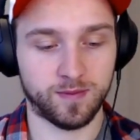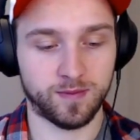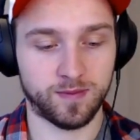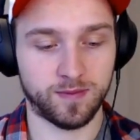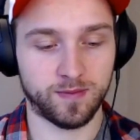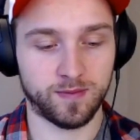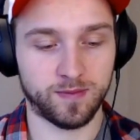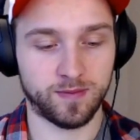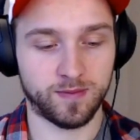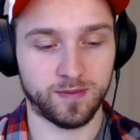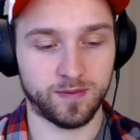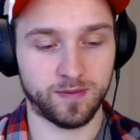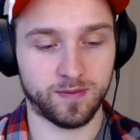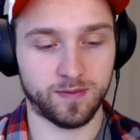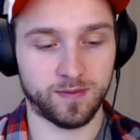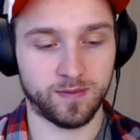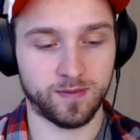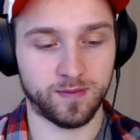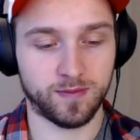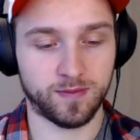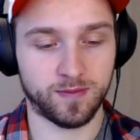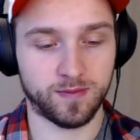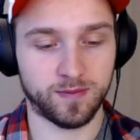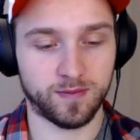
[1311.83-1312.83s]

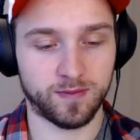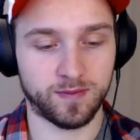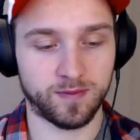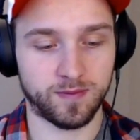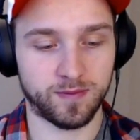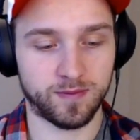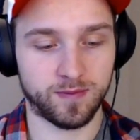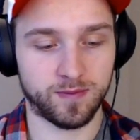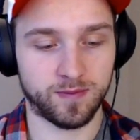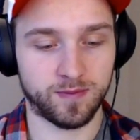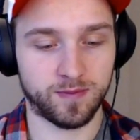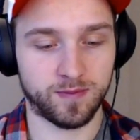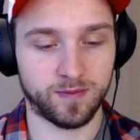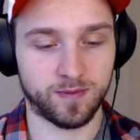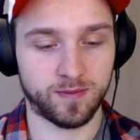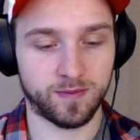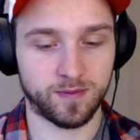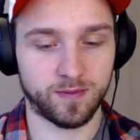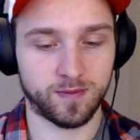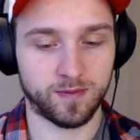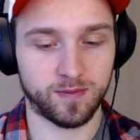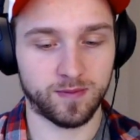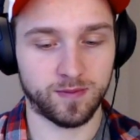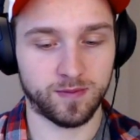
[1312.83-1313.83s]

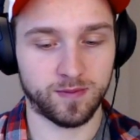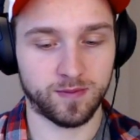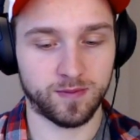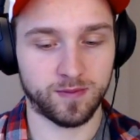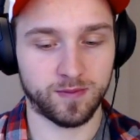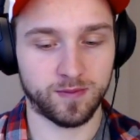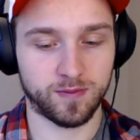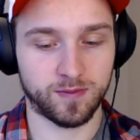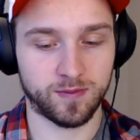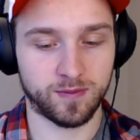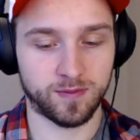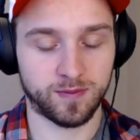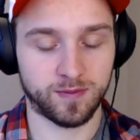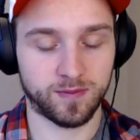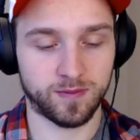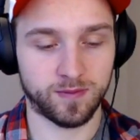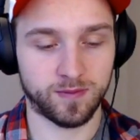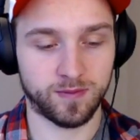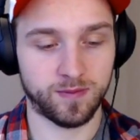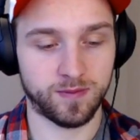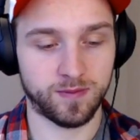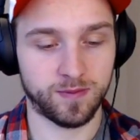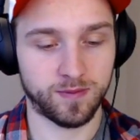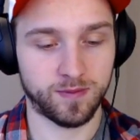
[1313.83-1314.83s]

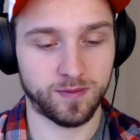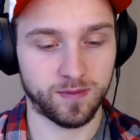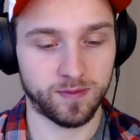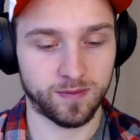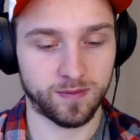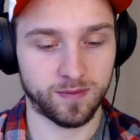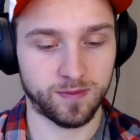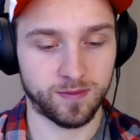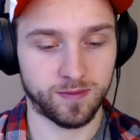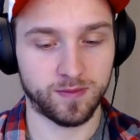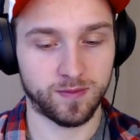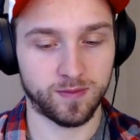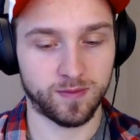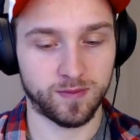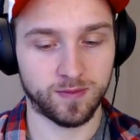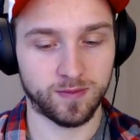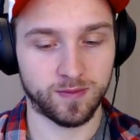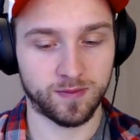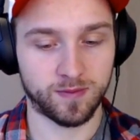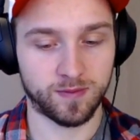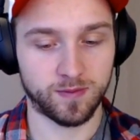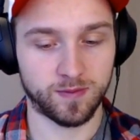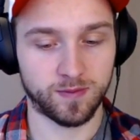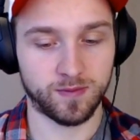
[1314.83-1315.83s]

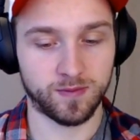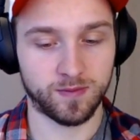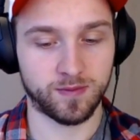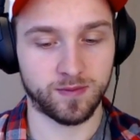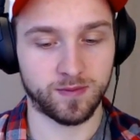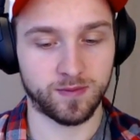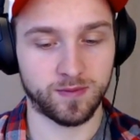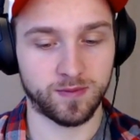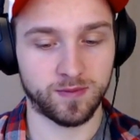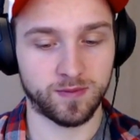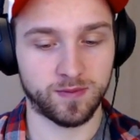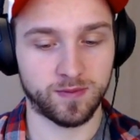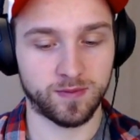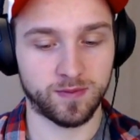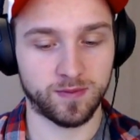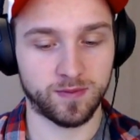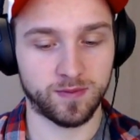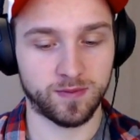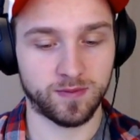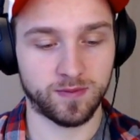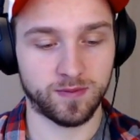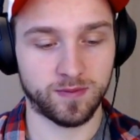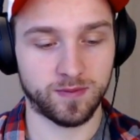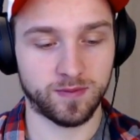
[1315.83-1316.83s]

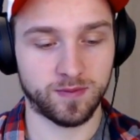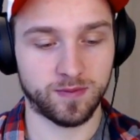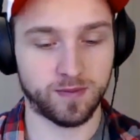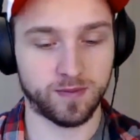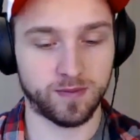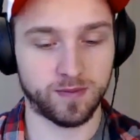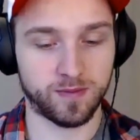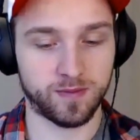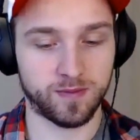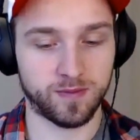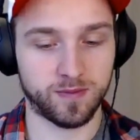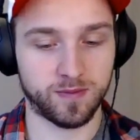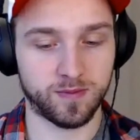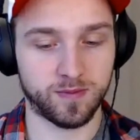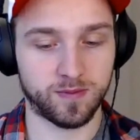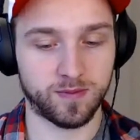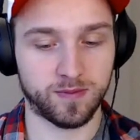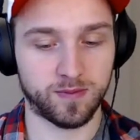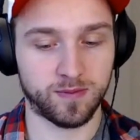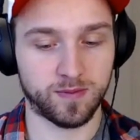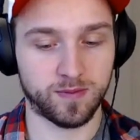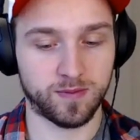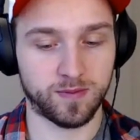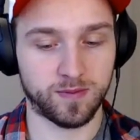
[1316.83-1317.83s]

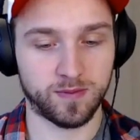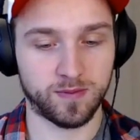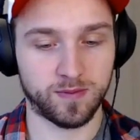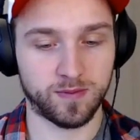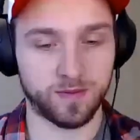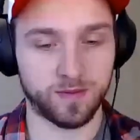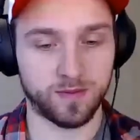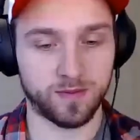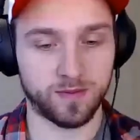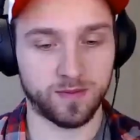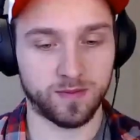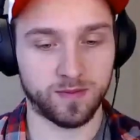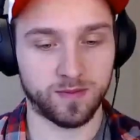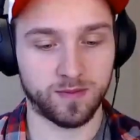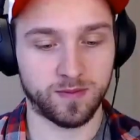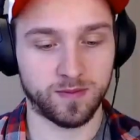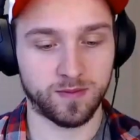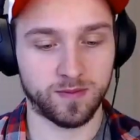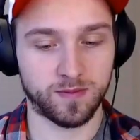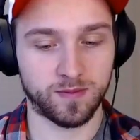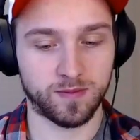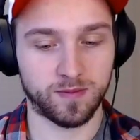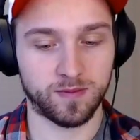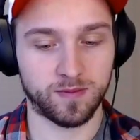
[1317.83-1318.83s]

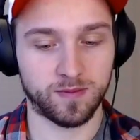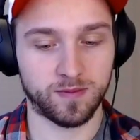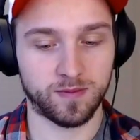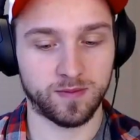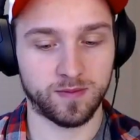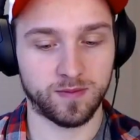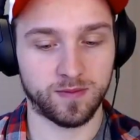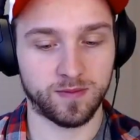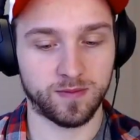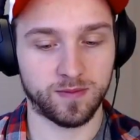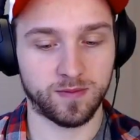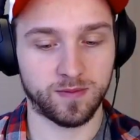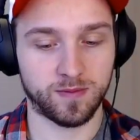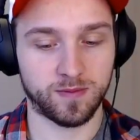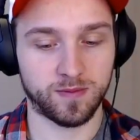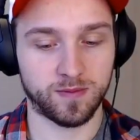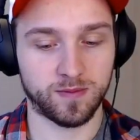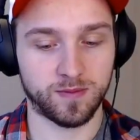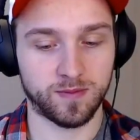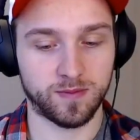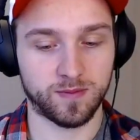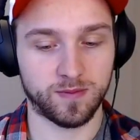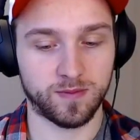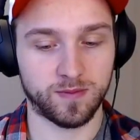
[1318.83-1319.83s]
No words are spoken by the person on screen.